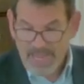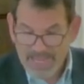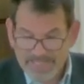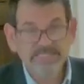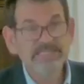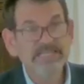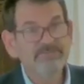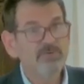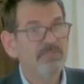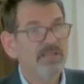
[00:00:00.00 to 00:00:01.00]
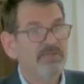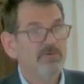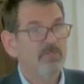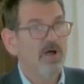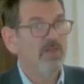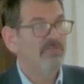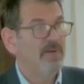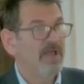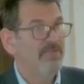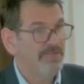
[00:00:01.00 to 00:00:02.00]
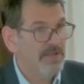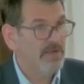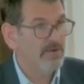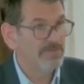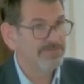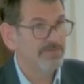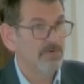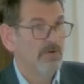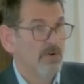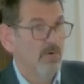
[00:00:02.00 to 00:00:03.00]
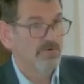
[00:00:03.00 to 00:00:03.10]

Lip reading: and delivered me from all of my fears or